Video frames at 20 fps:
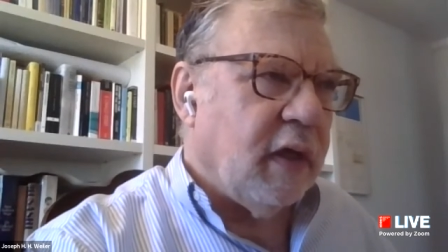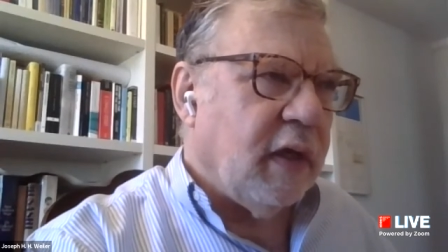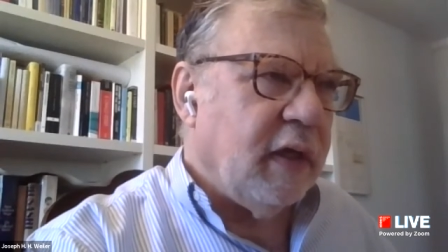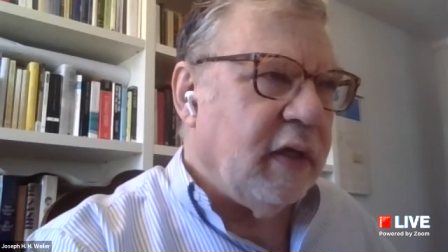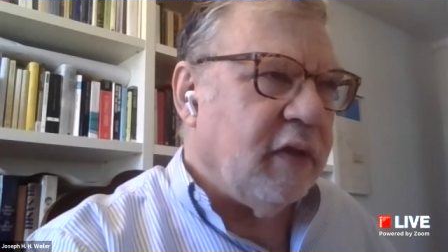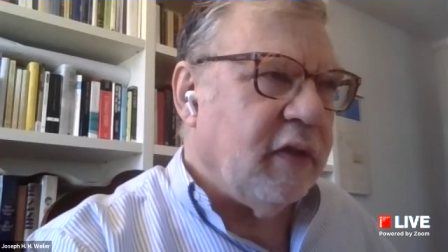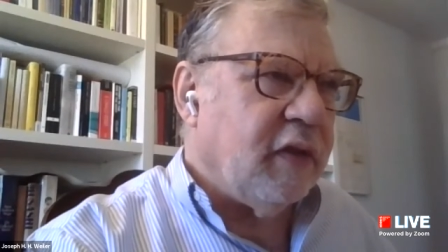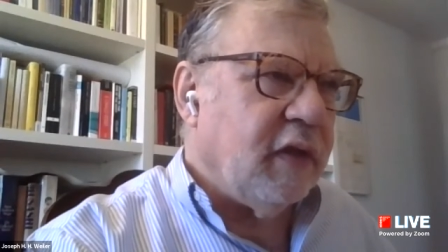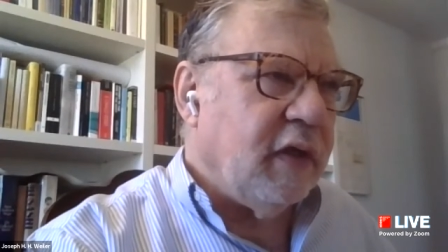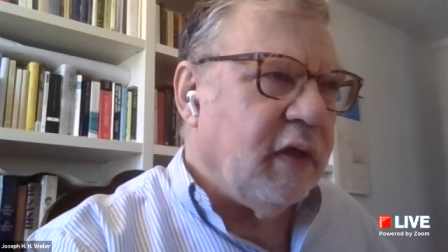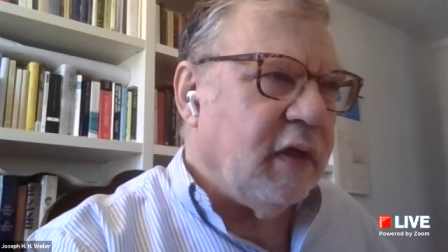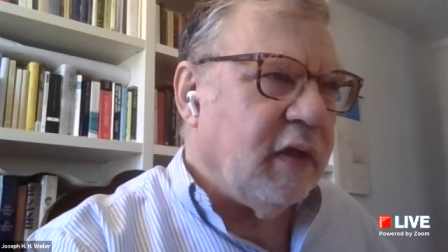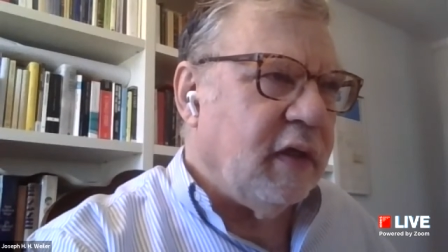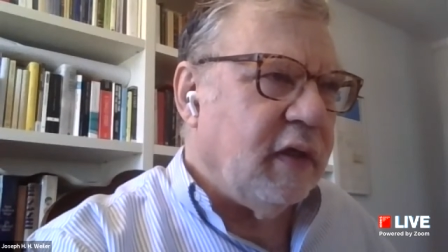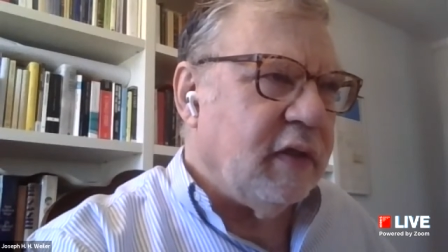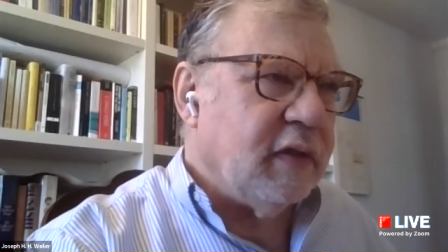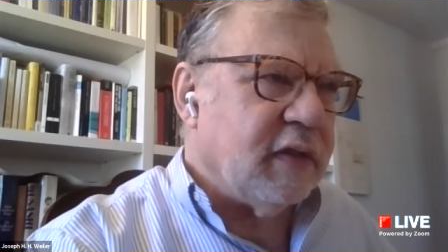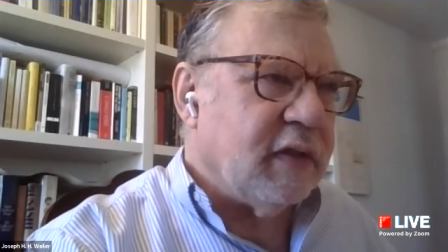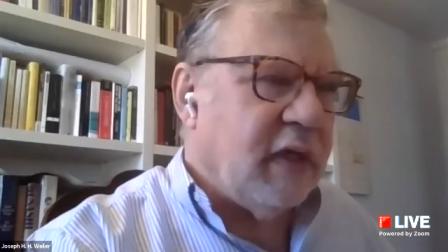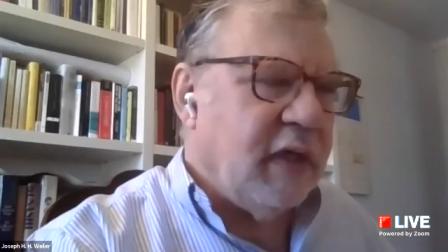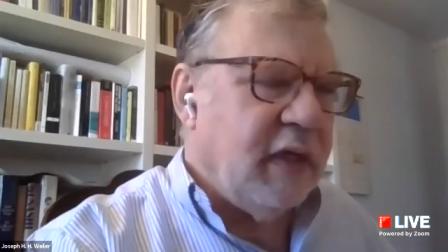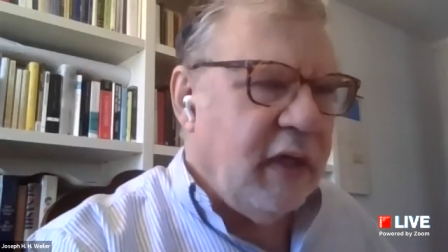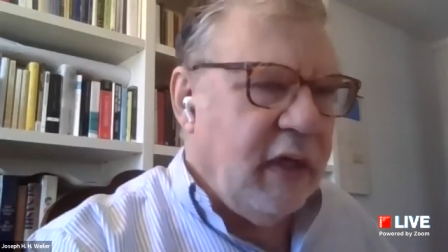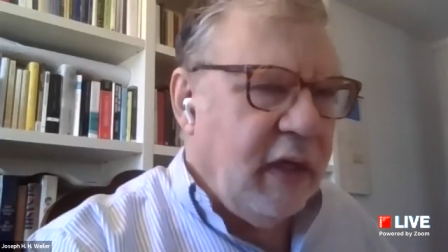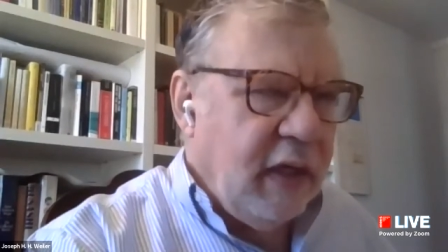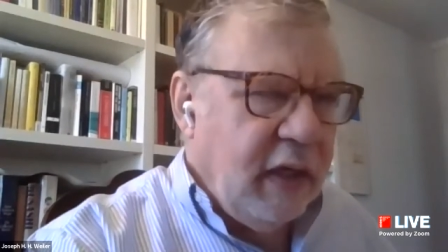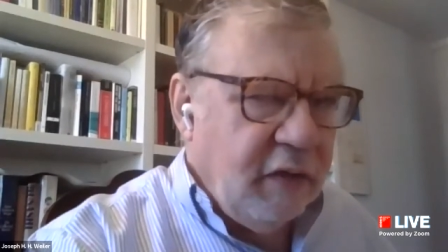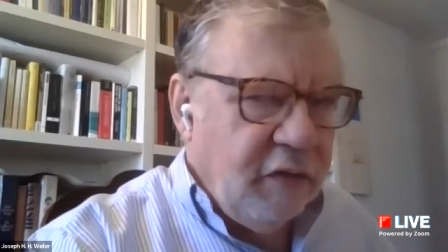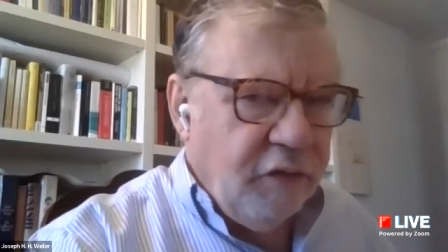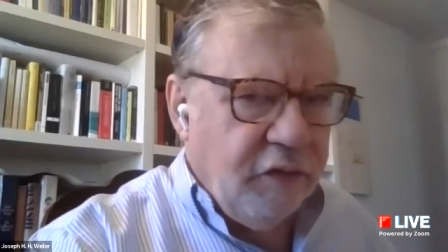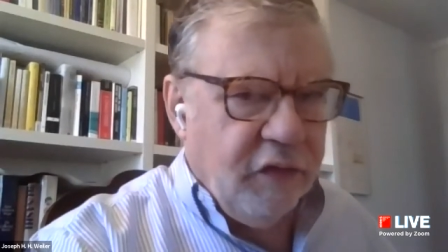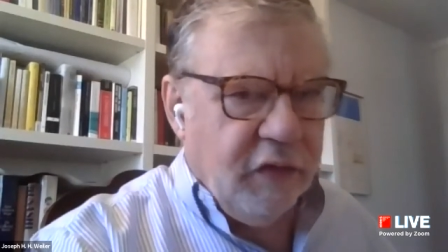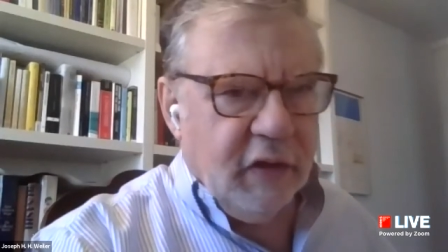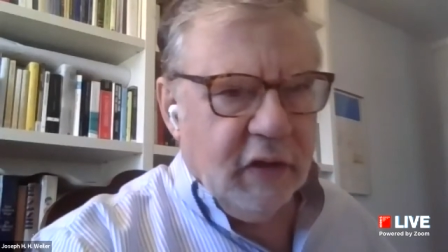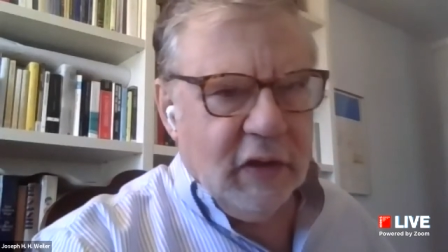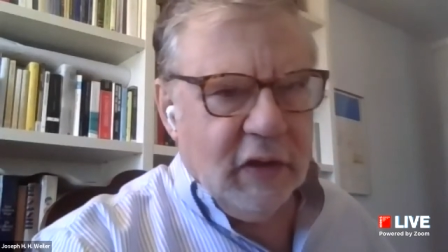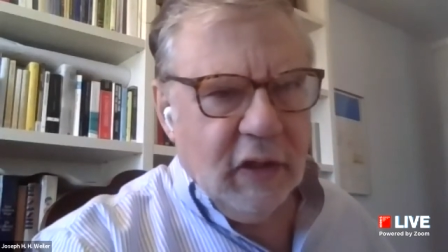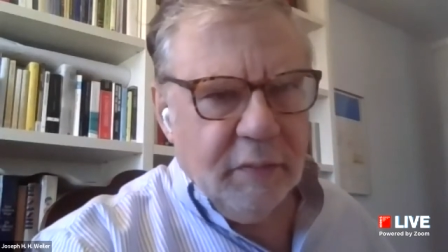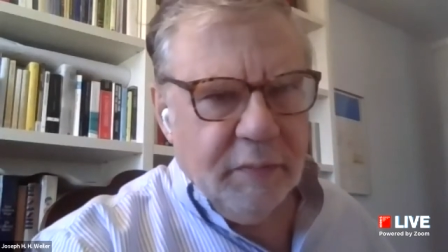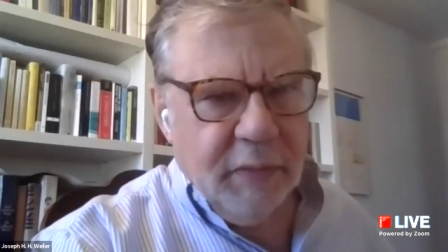I think it's
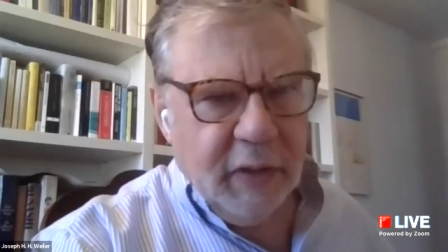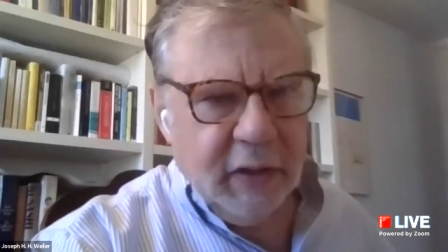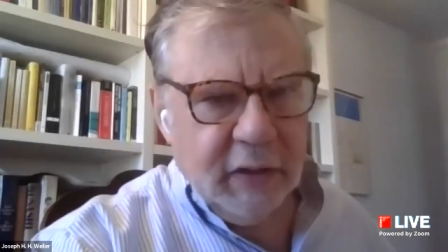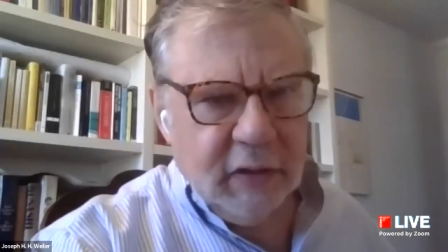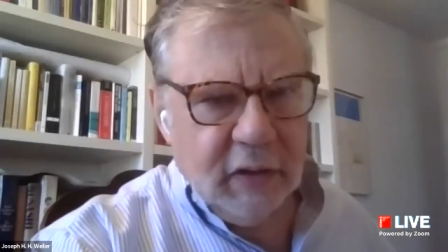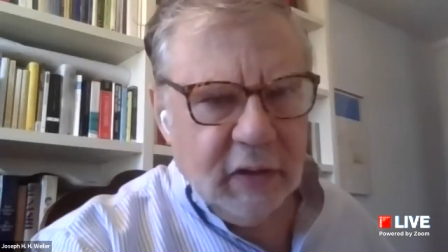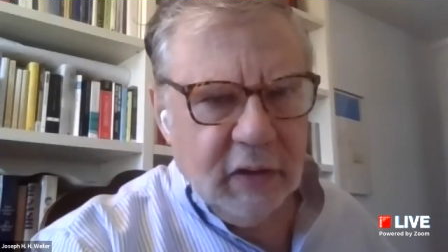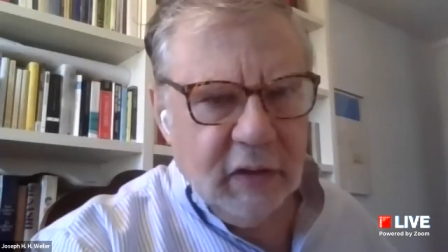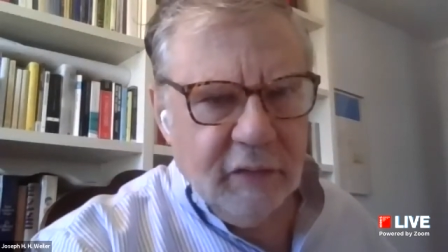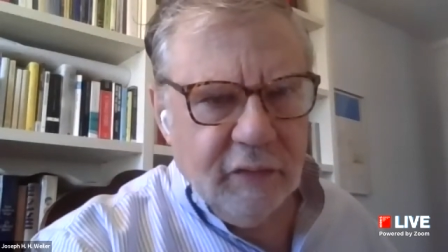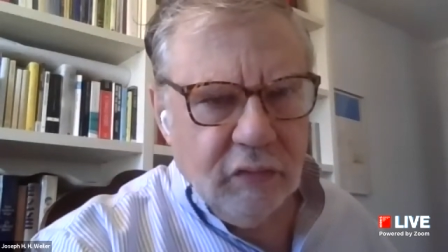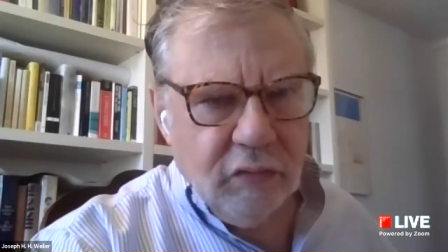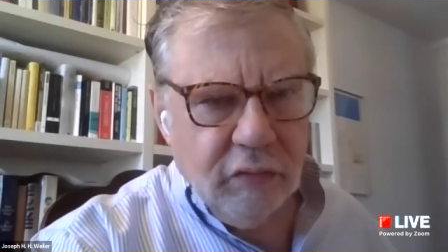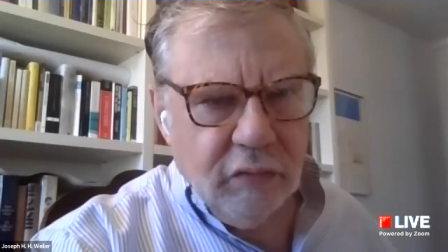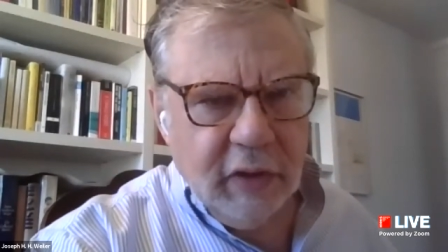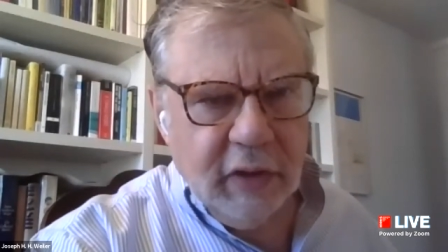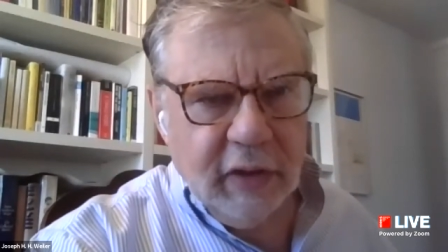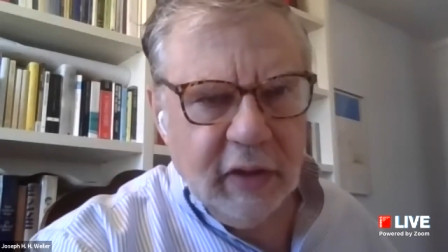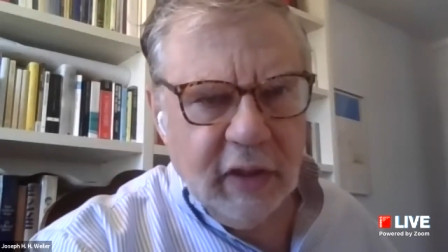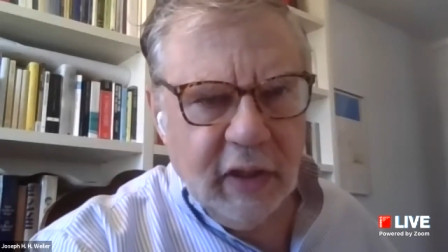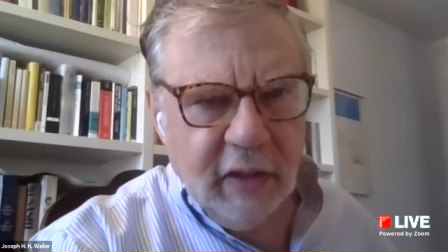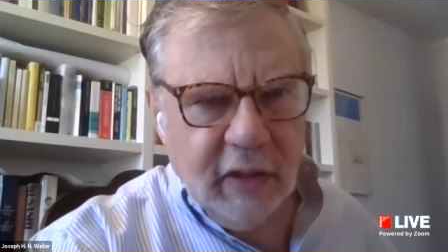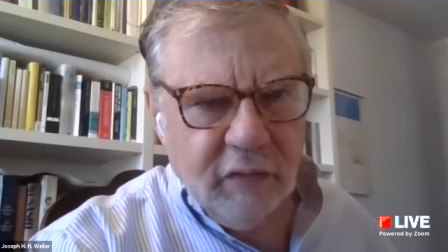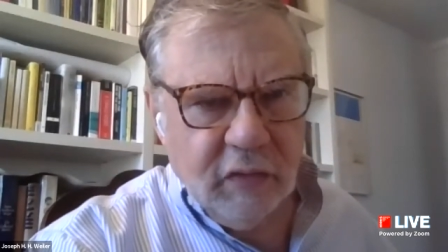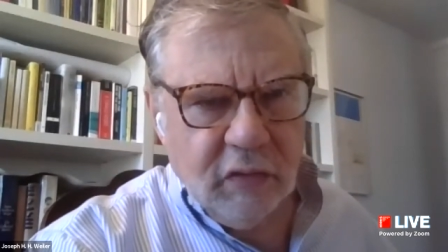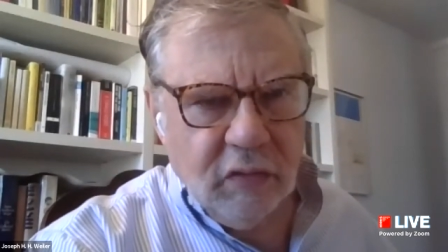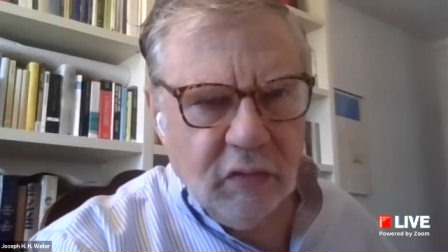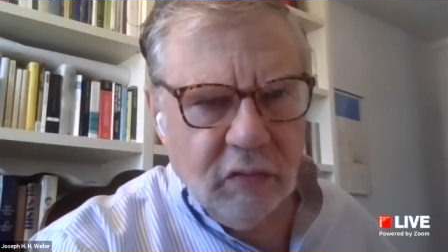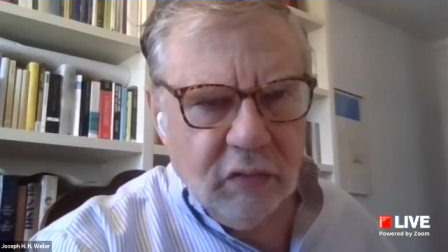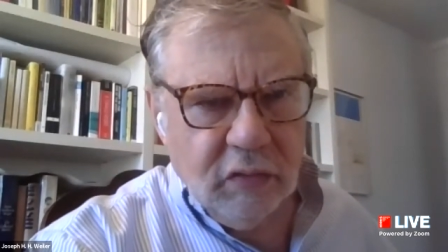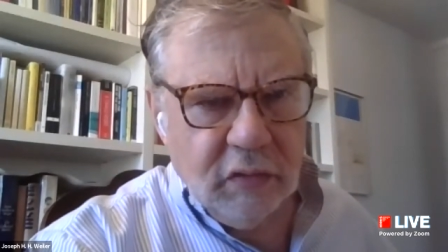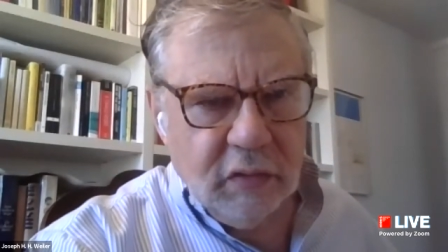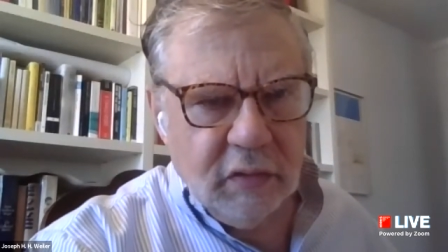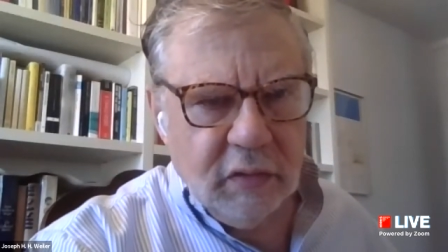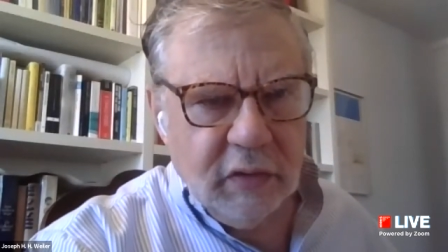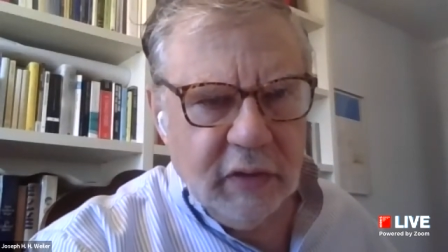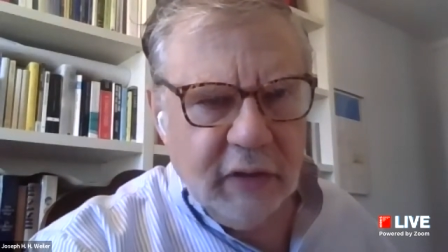infinitely better. If you really have a good